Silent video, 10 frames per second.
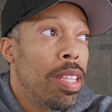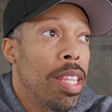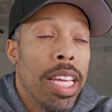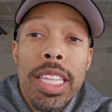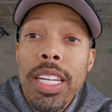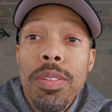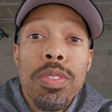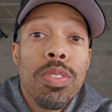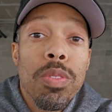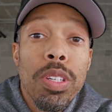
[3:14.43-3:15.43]
think that it
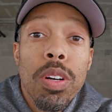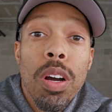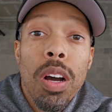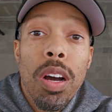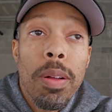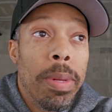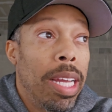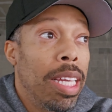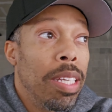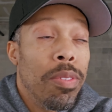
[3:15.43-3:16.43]
was a real call. I'm
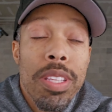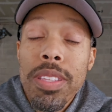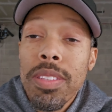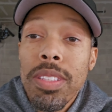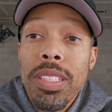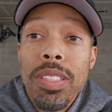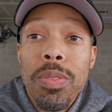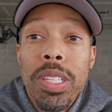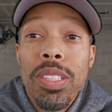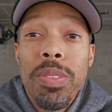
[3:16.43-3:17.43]
like, with
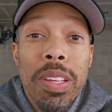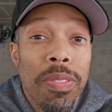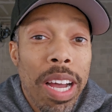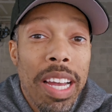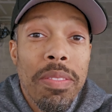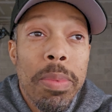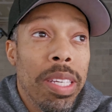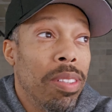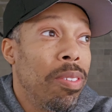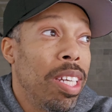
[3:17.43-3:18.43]
2025
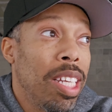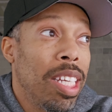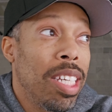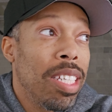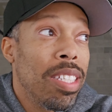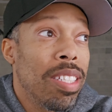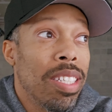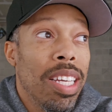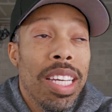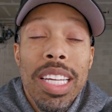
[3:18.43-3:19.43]
being the way it is,
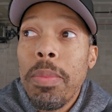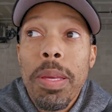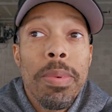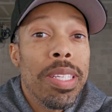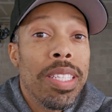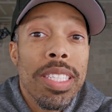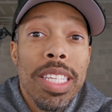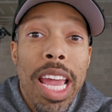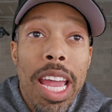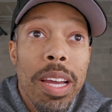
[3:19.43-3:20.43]
maybe it's a
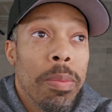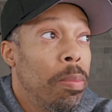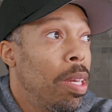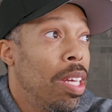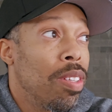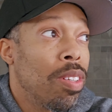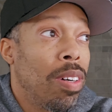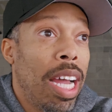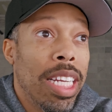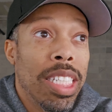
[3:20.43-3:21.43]
scam. And so
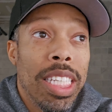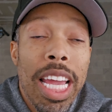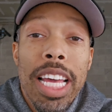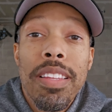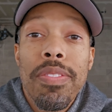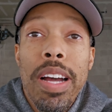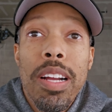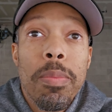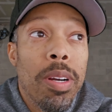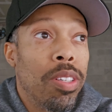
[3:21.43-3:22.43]
I actually had the
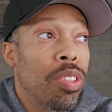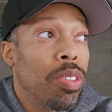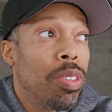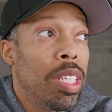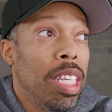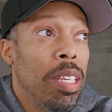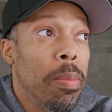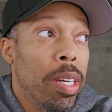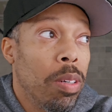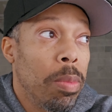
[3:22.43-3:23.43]
fire marshal
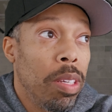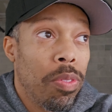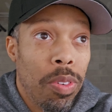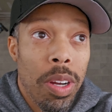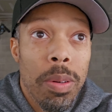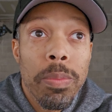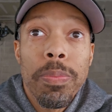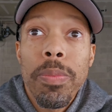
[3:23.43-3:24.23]
email me from